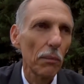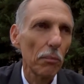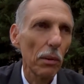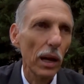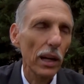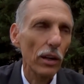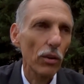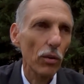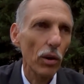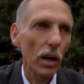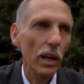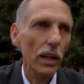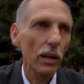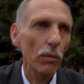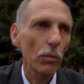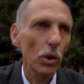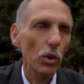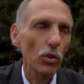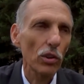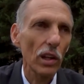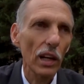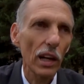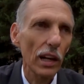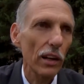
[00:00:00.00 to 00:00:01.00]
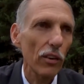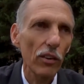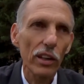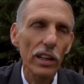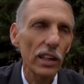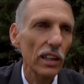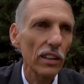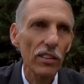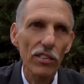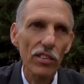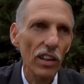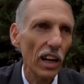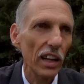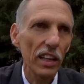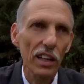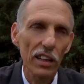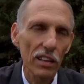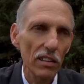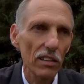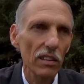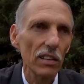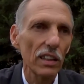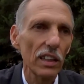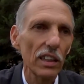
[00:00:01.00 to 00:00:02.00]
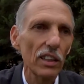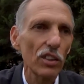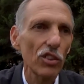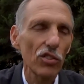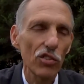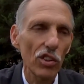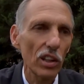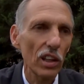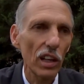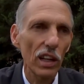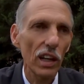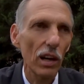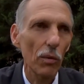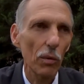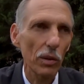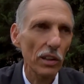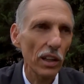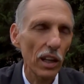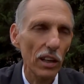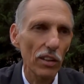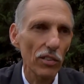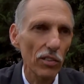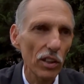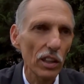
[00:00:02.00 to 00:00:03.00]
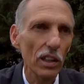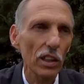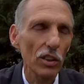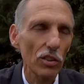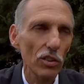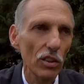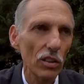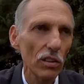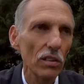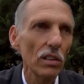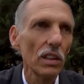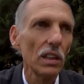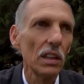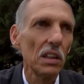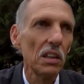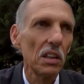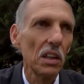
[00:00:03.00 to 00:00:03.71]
Mike Ryan wrote the letter. He didn't sign it. He just sent it out without a signature.